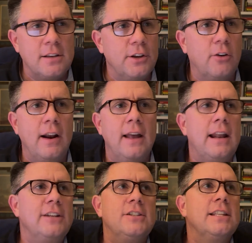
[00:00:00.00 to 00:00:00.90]
on the ground.
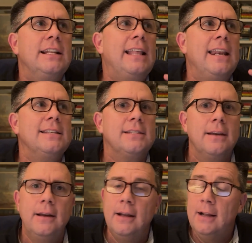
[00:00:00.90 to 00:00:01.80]
I just think that's
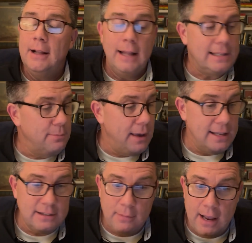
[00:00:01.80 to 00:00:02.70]

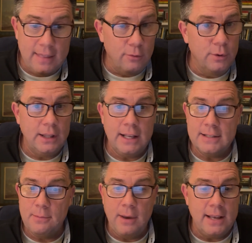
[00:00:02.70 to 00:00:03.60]
amazing, man. That really
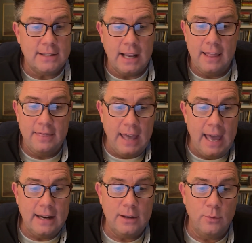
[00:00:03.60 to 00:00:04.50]
is amazing. And
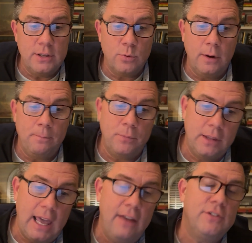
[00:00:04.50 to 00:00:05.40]
that is what
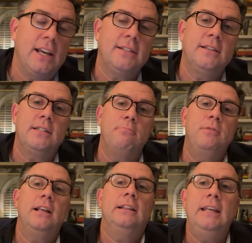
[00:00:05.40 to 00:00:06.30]
gave Texas the
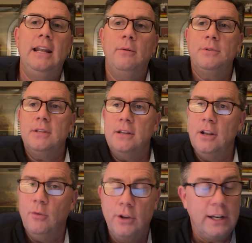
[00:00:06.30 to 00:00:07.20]
big lead. It was the,
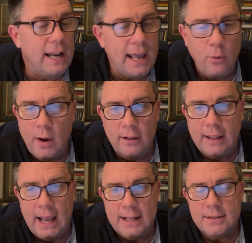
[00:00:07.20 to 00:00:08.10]
good night,
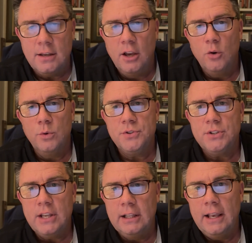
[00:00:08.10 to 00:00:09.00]
Wildcats. We'll
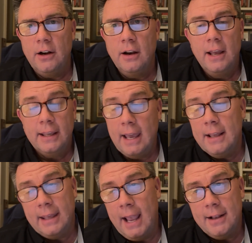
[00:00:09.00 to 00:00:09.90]
see you later.
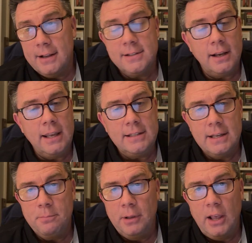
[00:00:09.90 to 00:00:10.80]
Kentucky
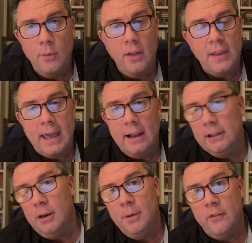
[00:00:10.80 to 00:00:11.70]
did play well. They got a
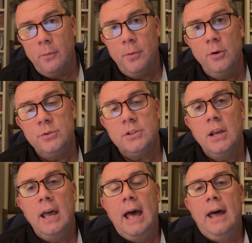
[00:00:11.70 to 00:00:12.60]
little bit of a boost
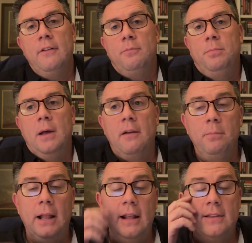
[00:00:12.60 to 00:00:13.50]
out of
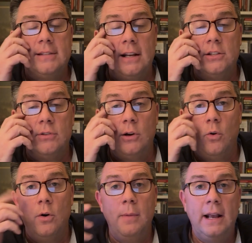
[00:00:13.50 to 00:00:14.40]
playing the second-string
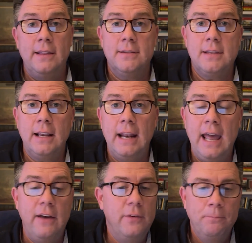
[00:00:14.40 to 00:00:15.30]
quarterback in the second
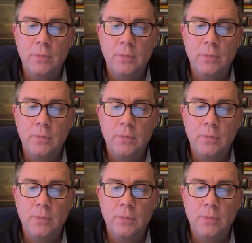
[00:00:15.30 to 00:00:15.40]
half,